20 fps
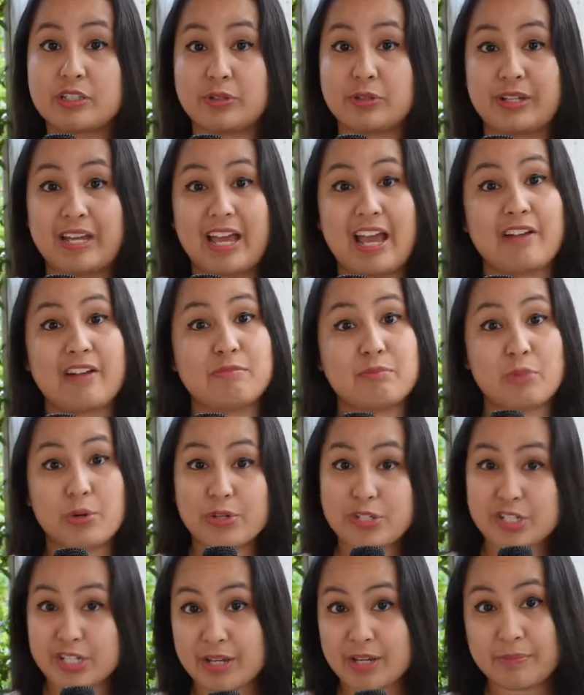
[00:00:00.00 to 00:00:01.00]
You could have more
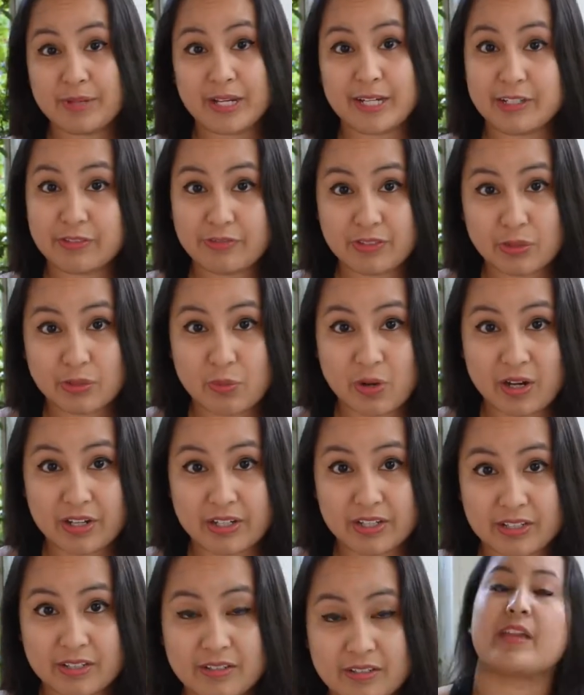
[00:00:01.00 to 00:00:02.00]
champagne if you
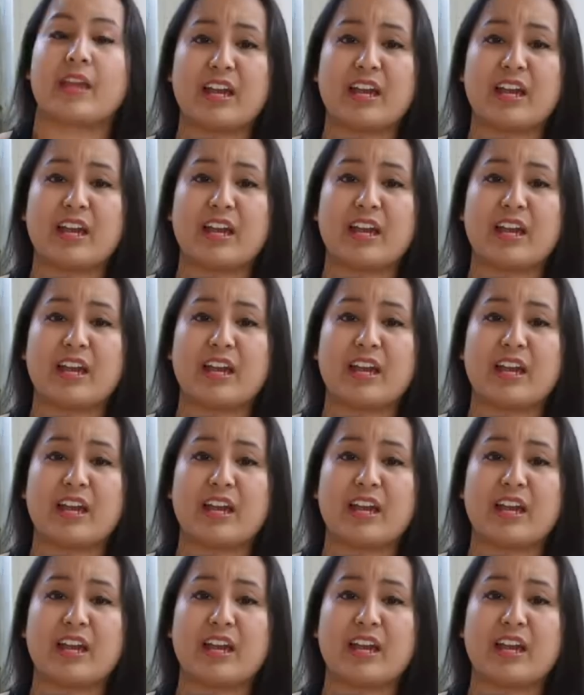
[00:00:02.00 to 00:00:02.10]
wanted.